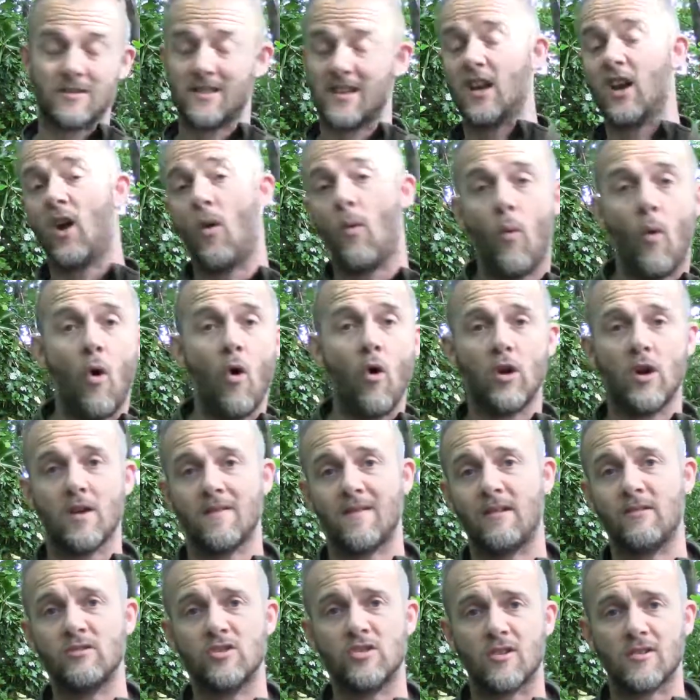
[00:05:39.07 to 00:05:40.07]
take a walk
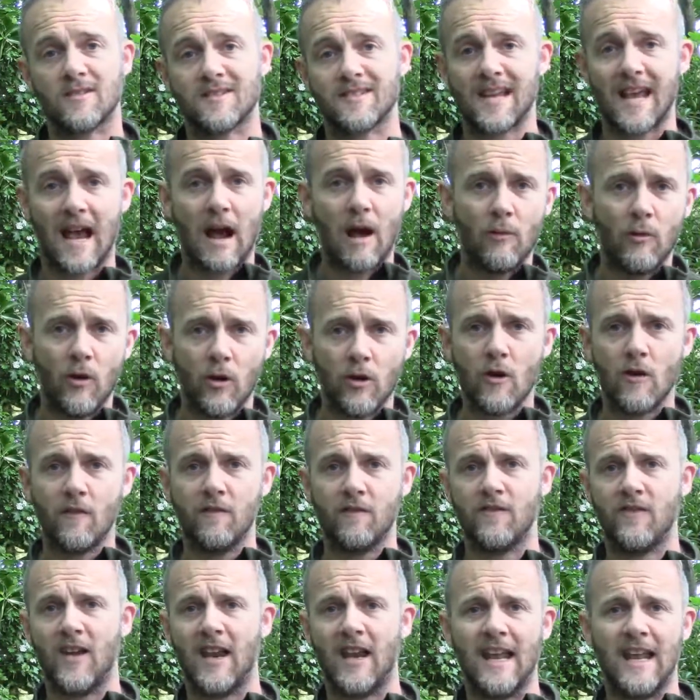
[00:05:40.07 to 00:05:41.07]
around your town or your
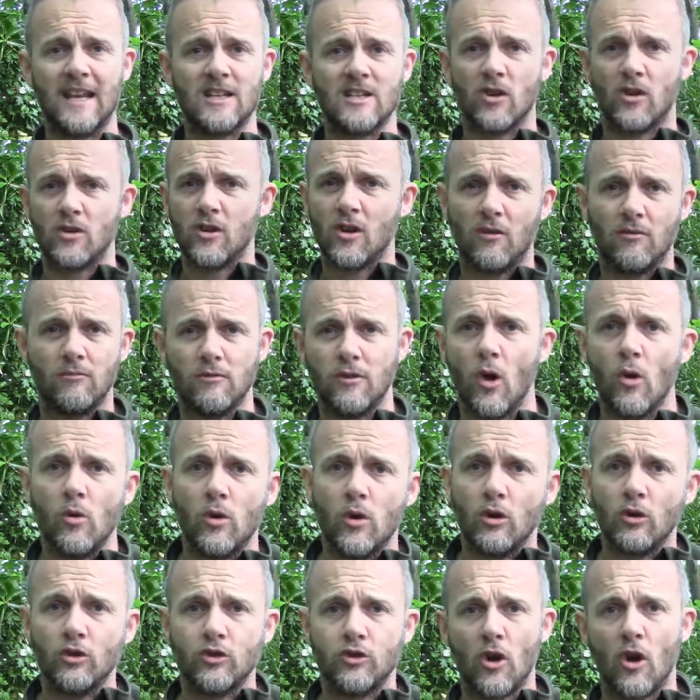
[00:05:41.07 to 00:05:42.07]
village or your
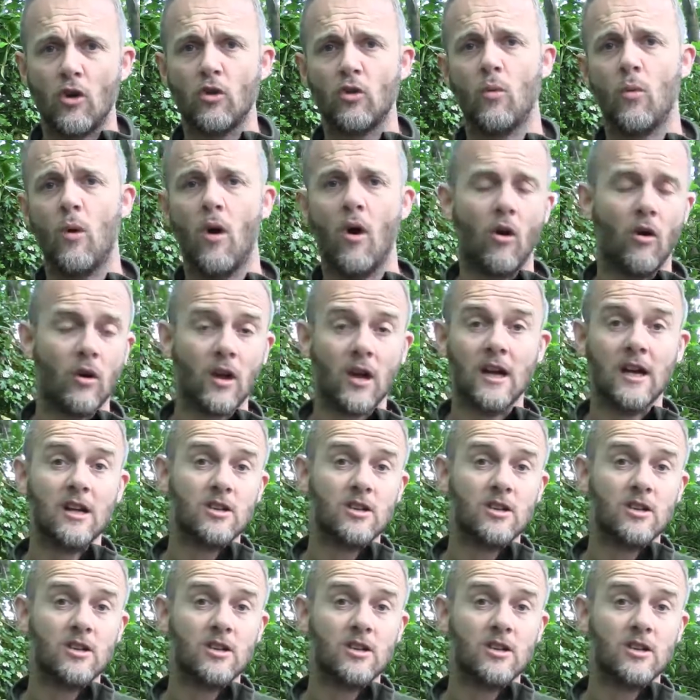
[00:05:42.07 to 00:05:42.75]
local dog walk.